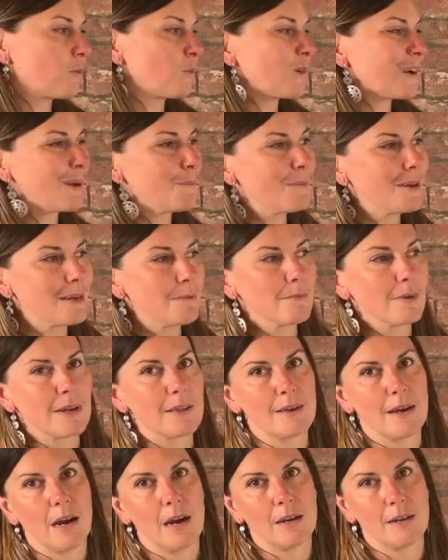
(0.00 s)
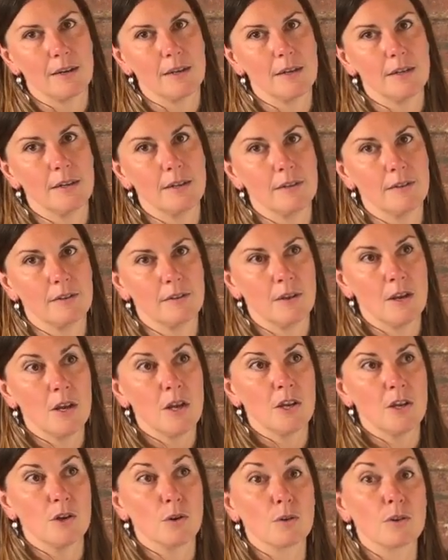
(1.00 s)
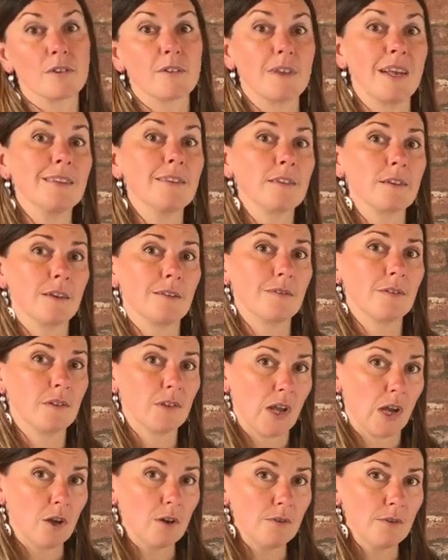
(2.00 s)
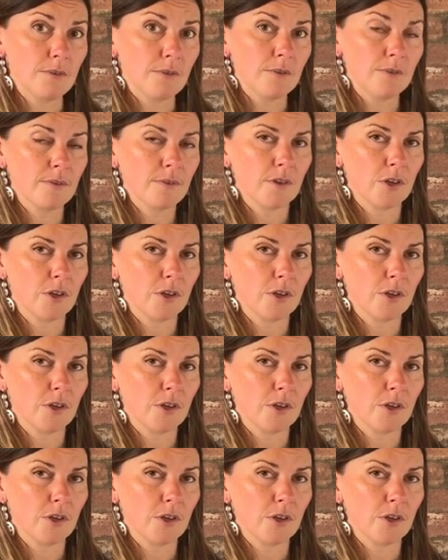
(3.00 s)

And what I mean by that is your sense of self,